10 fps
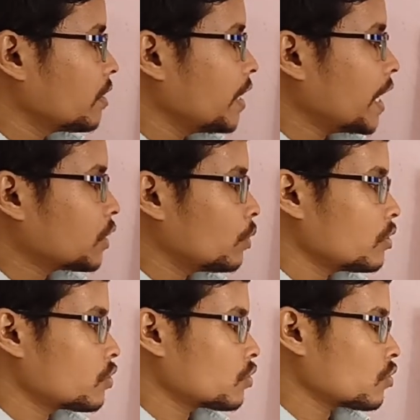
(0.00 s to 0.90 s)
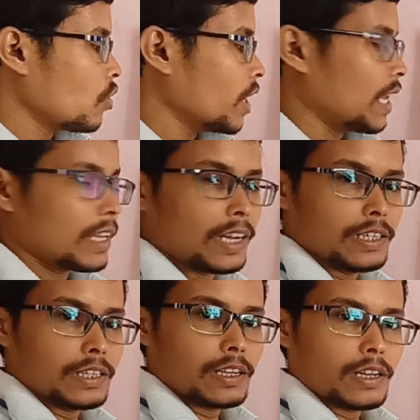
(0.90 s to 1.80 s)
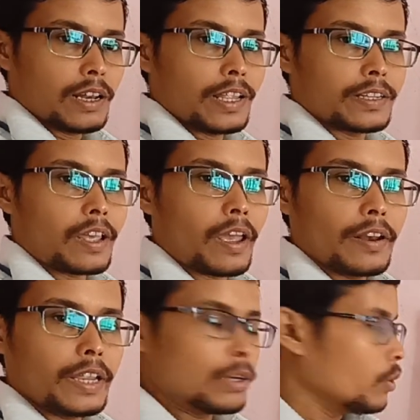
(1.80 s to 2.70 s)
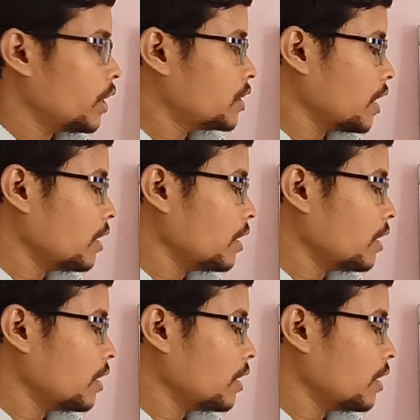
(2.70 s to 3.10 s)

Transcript: react with strong alkali like NaOH